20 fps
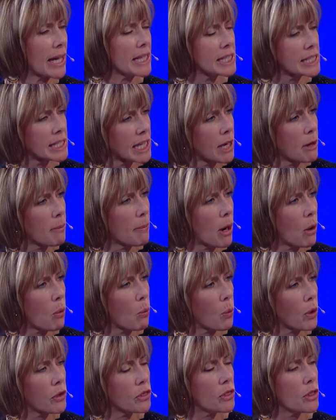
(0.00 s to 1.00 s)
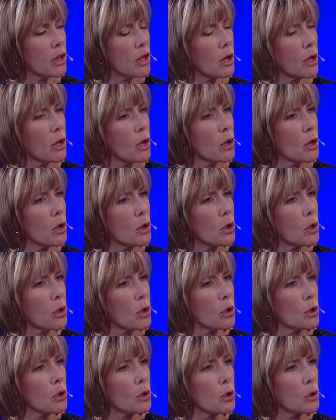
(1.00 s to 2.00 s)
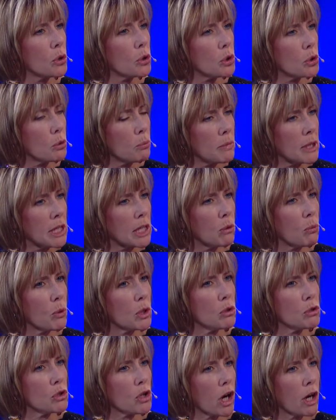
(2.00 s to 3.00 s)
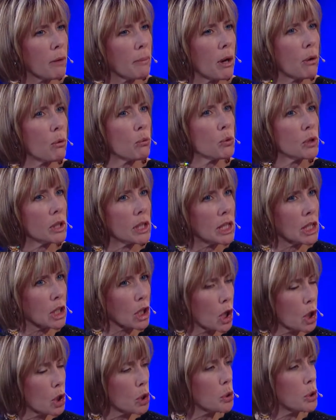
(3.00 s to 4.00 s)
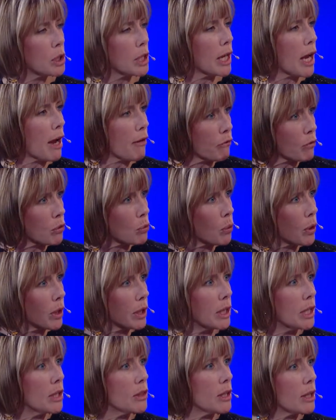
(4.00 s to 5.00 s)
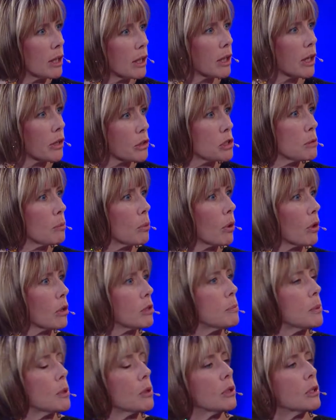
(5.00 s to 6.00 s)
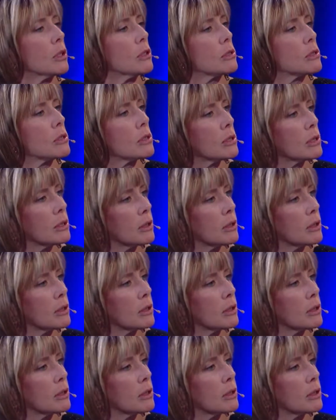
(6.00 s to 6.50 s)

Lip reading: and say about what you mean when you talk about really including everyone in the customer experience.